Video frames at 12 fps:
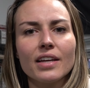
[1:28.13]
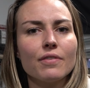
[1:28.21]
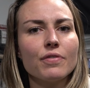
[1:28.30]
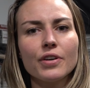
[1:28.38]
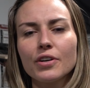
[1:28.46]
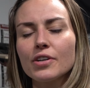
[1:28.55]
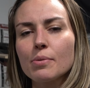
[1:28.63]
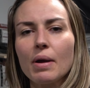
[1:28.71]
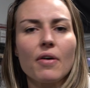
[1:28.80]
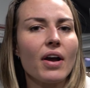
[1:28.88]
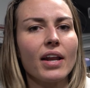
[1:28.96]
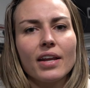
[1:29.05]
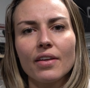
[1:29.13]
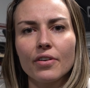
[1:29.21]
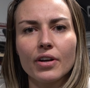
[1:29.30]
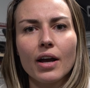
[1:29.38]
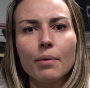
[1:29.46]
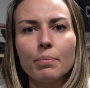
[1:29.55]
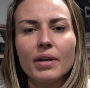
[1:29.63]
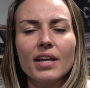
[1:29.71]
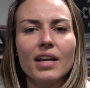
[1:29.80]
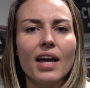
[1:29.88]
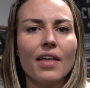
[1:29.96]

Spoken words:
inferior about any other company,